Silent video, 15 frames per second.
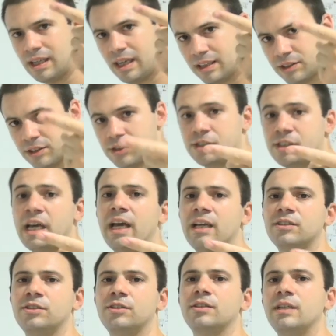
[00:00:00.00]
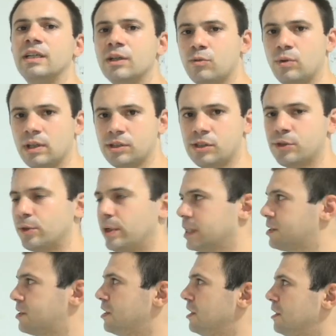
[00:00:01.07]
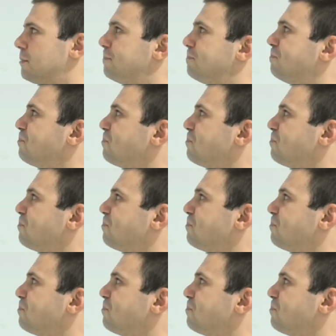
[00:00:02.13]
and Z equals to ST.